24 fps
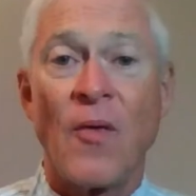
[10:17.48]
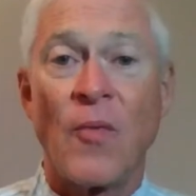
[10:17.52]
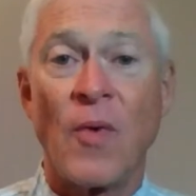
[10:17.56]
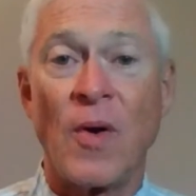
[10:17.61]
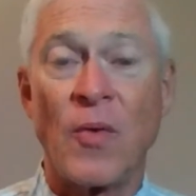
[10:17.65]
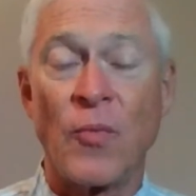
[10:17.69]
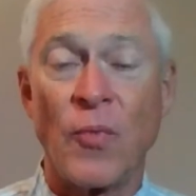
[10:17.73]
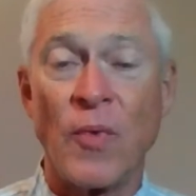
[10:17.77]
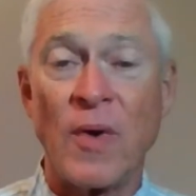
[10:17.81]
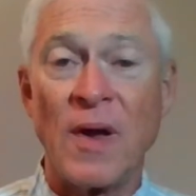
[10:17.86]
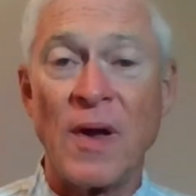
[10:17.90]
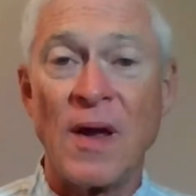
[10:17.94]

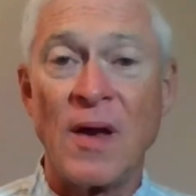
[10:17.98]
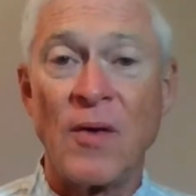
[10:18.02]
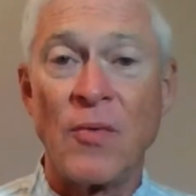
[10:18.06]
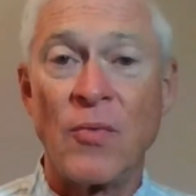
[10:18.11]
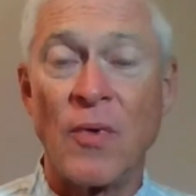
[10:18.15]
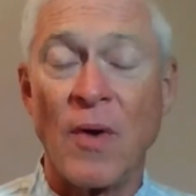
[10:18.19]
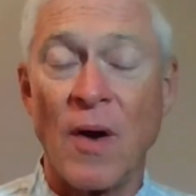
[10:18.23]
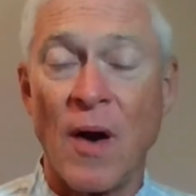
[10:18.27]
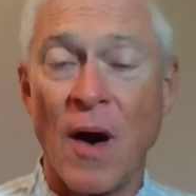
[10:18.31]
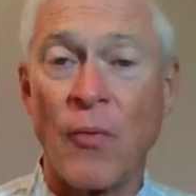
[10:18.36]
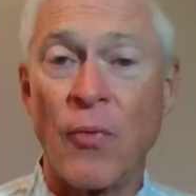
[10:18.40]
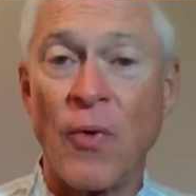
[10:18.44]
When we
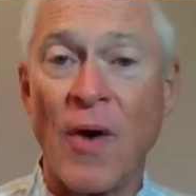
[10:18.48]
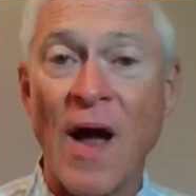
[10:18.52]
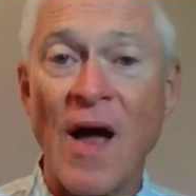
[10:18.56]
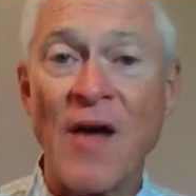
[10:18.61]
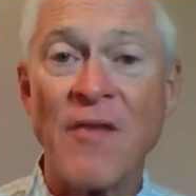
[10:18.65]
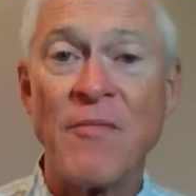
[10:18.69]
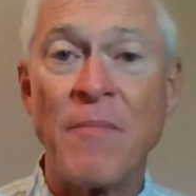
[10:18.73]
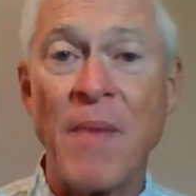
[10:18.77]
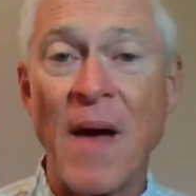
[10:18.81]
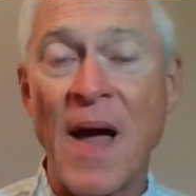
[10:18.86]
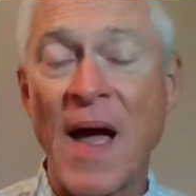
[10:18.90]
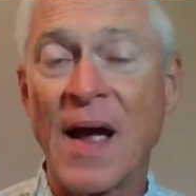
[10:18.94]

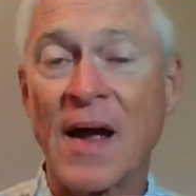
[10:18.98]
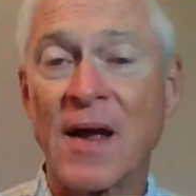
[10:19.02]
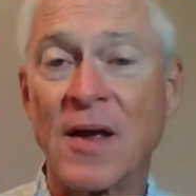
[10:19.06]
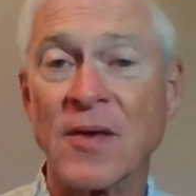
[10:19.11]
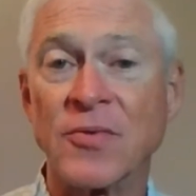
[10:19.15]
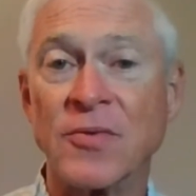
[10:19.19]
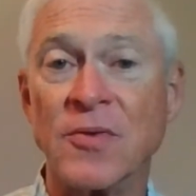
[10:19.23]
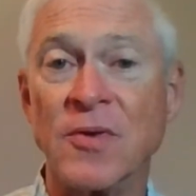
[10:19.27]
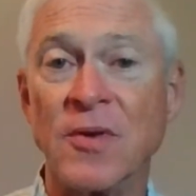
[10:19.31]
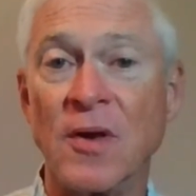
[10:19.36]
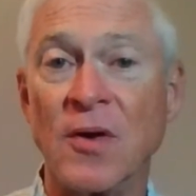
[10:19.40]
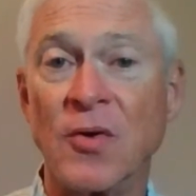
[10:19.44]
arrived back
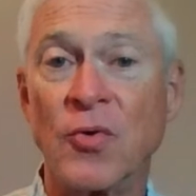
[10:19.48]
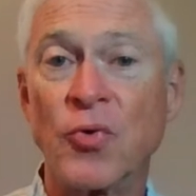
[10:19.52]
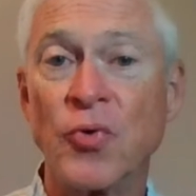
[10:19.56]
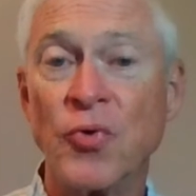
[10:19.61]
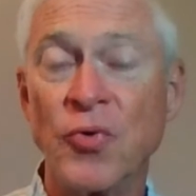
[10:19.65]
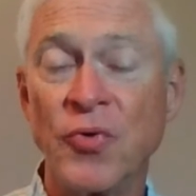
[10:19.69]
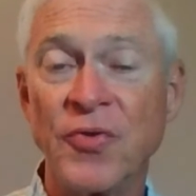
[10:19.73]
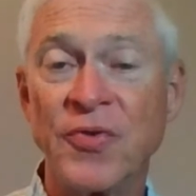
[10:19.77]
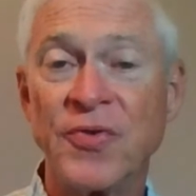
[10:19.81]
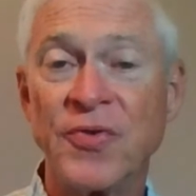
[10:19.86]
at the cruise